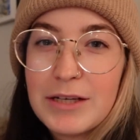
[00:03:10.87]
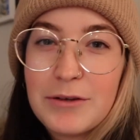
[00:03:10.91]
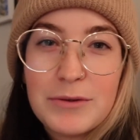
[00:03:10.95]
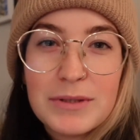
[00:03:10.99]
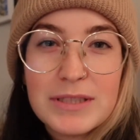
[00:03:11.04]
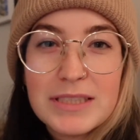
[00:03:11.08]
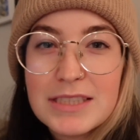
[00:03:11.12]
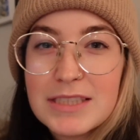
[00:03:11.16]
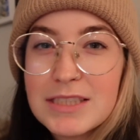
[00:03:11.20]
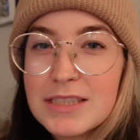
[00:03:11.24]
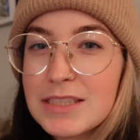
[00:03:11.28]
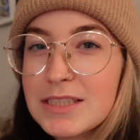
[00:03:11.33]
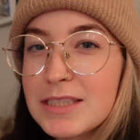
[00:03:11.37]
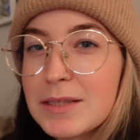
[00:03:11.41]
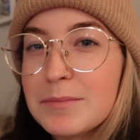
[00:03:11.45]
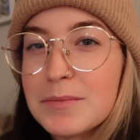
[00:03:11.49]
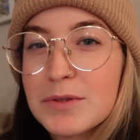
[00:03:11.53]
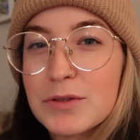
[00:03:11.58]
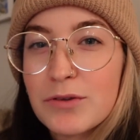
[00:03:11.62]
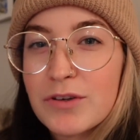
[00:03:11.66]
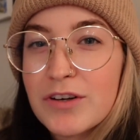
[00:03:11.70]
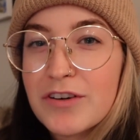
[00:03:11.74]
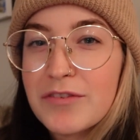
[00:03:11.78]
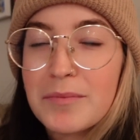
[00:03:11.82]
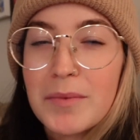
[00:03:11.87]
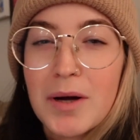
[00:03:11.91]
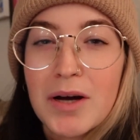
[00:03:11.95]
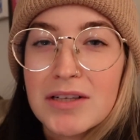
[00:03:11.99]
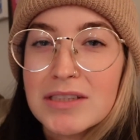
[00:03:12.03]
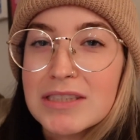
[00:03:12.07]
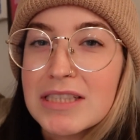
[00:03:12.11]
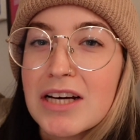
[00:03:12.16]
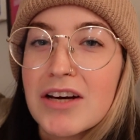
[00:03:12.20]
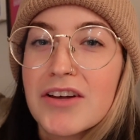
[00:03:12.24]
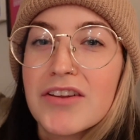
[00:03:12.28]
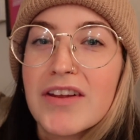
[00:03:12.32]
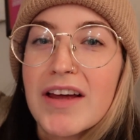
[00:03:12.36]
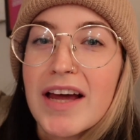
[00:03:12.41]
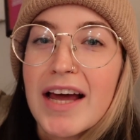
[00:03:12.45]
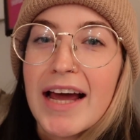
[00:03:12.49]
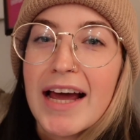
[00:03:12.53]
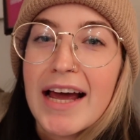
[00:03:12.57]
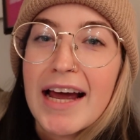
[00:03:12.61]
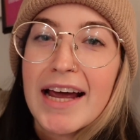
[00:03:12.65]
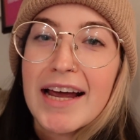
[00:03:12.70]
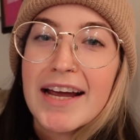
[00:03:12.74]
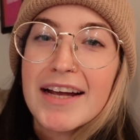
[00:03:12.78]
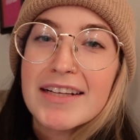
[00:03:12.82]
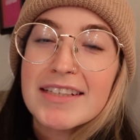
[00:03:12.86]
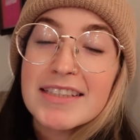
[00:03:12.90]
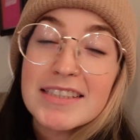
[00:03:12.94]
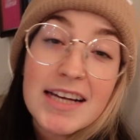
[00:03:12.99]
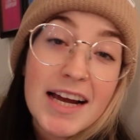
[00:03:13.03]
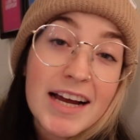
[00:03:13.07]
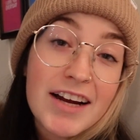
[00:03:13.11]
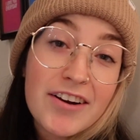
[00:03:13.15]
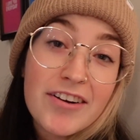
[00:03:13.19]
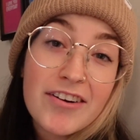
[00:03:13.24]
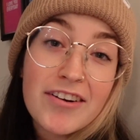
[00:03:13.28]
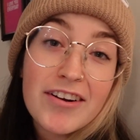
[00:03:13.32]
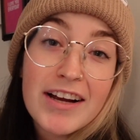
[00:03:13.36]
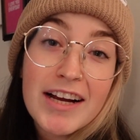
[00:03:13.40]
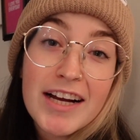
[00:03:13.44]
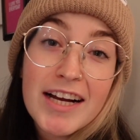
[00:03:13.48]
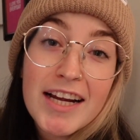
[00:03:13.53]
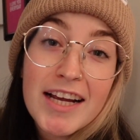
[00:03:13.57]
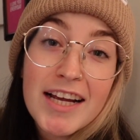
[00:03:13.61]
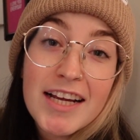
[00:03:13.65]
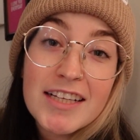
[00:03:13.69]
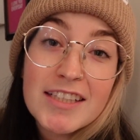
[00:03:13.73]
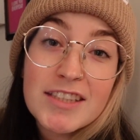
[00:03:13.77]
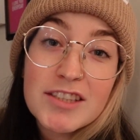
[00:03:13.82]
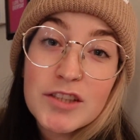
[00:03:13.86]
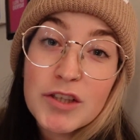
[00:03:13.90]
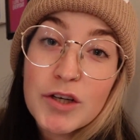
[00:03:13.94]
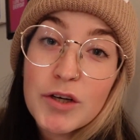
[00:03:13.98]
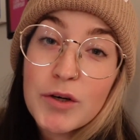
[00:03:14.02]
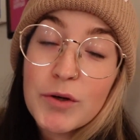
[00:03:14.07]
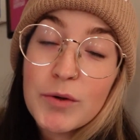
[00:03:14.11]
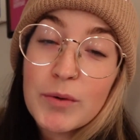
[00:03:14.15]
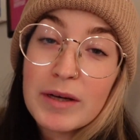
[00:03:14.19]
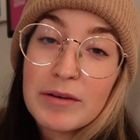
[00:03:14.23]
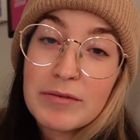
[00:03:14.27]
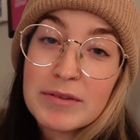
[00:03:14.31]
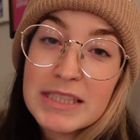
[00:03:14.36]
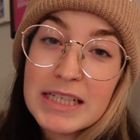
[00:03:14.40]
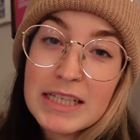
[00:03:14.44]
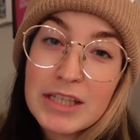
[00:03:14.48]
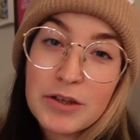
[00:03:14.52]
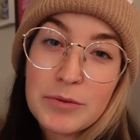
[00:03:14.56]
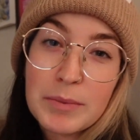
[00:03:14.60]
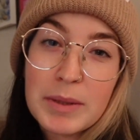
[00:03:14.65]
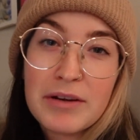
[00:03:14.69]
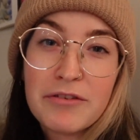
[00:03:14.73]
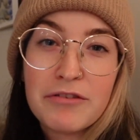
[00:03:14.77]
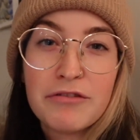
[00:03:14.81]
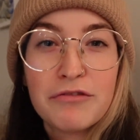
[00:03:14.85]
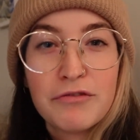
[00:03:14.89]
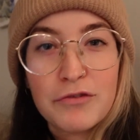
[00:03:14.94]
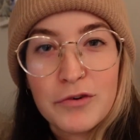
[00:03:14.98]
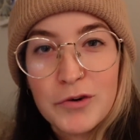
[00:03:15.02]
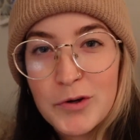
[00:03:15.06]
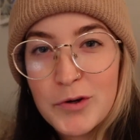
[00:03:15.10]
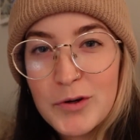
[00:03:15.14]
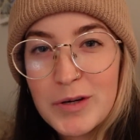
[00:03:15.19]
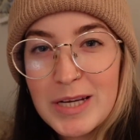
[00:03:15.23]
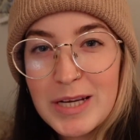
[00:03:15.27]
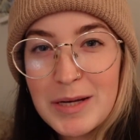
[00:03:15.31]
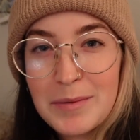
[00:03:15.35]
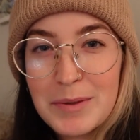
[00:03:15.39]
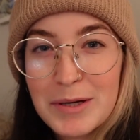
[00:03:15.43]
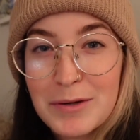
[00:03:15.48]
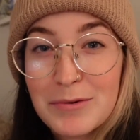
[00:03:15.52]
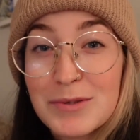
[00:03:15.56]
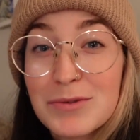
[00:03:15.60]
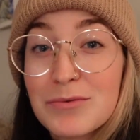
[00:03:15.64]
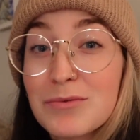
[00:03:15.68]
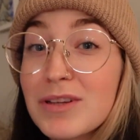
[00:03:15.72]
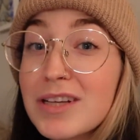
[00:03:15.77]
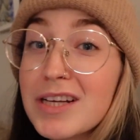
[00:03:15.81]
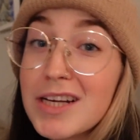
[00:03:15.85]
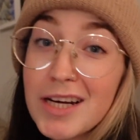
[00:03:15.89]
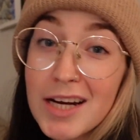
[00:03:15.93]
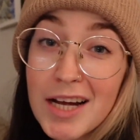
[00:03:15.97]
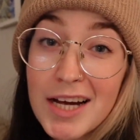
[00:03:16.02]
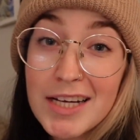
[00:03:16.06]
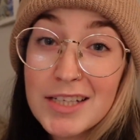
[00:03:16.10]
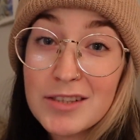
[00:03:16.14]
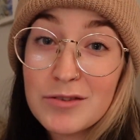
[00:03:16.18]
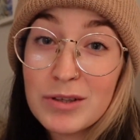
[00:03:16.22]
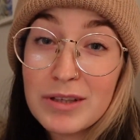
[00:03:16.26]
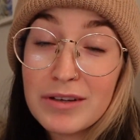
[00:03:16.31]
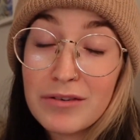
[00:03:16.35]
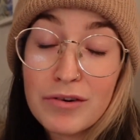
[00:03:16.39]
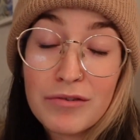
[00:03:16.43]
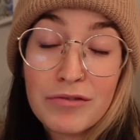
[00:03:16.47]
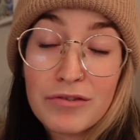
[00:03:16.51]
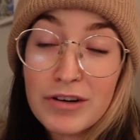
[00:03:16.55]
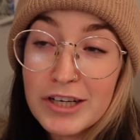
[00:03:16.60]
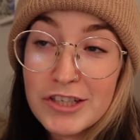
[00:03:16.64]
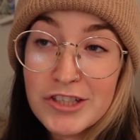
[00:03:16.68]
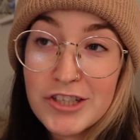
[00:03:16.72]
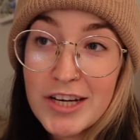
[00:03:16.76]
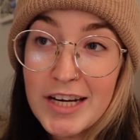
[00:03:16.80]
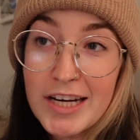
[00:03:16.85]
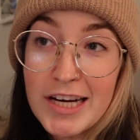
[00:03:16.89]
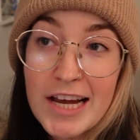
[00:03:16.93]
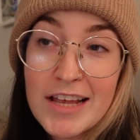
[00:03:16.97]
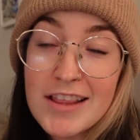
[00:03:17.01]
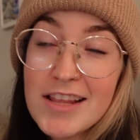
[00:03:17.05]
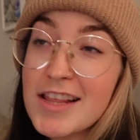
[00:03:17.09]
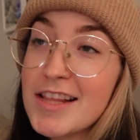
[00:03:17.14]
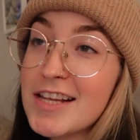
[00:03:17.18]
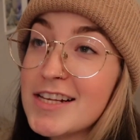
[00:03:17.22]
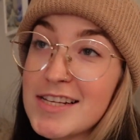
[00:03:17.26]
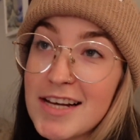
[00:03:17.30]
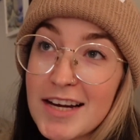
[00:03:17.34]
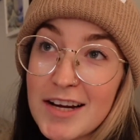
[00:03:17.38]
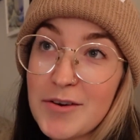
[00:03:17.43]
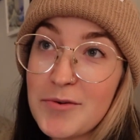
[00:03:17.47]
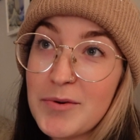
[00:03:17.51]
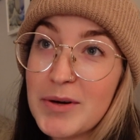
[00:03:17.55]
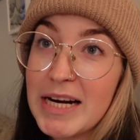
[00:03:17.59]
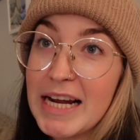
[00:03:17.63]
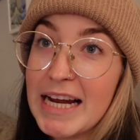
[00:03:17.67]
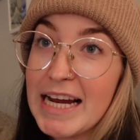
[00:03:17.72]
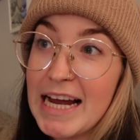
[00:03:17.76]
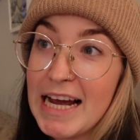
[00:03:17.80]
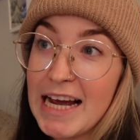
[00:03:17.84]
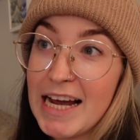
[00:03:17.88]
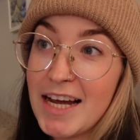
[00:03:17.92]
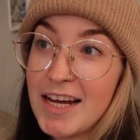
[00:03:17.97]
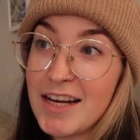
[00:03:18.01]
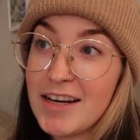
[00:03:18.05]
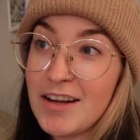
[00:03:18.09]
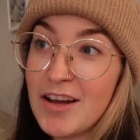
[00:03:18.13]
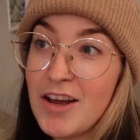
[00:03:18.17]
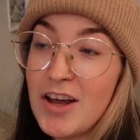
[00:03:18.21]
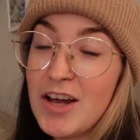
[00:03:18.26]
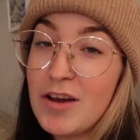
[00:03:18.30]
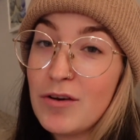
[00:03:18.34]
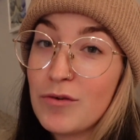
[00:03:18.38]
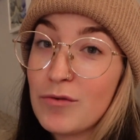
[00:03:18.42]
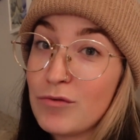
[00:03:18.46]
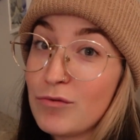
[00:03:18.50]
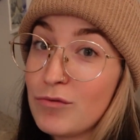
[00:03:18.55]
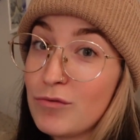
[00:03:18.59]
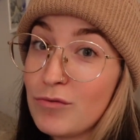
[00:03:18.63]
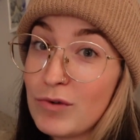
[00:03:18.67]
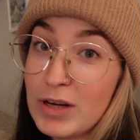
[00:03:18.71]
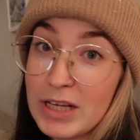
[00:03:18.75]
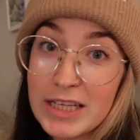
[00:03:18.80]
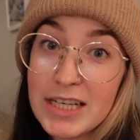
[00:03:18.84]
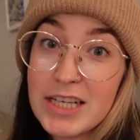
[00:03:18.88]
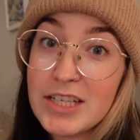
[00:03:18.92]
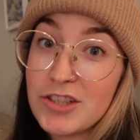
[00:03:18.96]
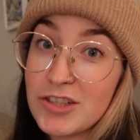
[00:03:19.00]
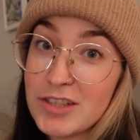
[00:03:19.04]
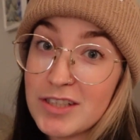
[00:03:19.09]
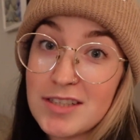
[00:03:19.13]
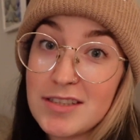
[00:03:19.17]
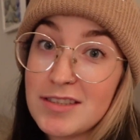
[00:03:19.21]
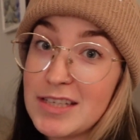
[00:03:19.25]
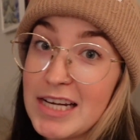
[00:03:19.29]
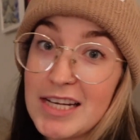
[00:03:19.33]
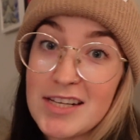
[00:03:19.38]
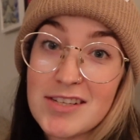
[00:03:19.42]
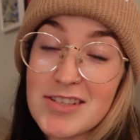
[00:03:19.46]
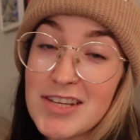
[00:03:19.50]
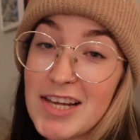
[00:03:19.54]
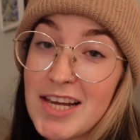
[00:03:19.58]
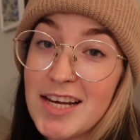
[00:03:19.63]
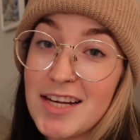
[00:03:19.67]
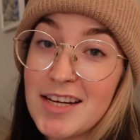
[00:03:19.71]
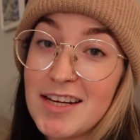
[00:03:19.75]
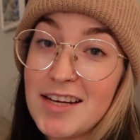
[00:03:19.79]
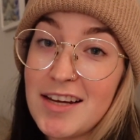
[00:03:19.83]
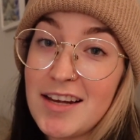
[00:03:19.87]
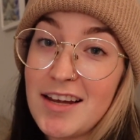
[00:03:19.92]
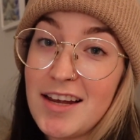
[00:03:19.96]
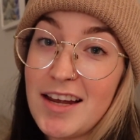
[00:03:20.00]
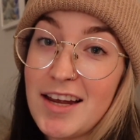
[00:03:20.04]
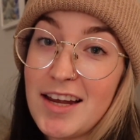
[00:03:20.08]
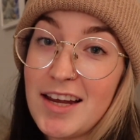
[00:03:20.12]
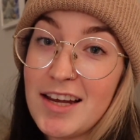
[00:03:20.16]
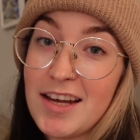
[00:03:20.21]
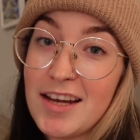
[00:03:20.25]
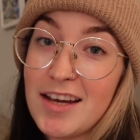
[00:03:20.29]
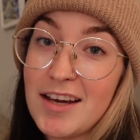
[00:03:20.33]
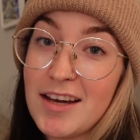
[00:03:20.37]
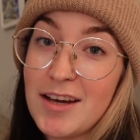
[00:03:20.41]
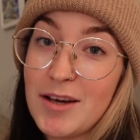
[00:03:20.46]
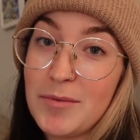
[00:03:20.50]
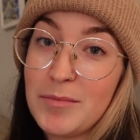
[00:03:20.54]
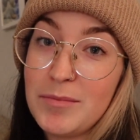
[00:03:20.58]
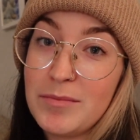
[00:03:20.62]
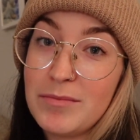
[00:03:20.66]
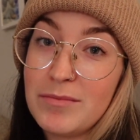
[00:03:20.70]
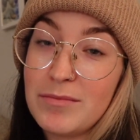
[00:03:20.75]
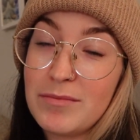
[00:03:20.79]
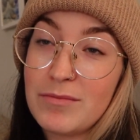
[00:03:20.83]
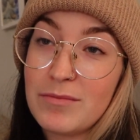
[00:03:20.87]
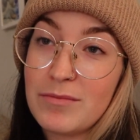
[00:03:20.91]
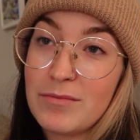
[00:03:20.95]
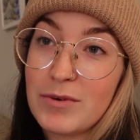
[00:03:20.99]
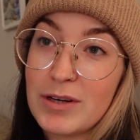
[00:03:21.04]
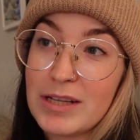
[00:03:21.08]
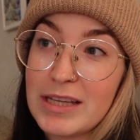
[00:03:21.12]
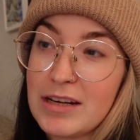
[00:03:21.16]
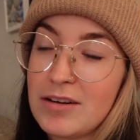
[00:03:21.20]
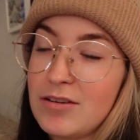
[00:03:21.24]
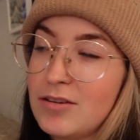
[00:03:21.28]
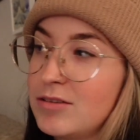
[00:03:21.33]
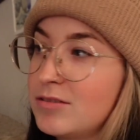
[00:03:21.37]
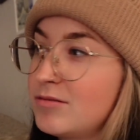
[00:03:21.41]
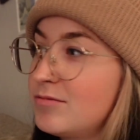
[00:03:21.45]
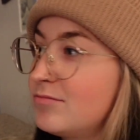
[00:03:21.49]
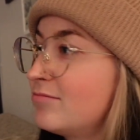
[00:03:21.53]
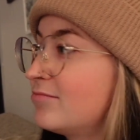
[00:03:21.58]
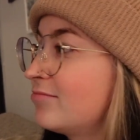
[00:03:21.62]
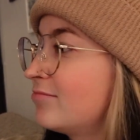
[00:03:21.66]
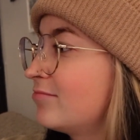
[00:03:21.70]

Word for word: It was some sort of mocktail that had cider in it, so it was a little bit fruity, but it was really nice, really refreshing. And then the second one I had really just tastes like a, what are they called?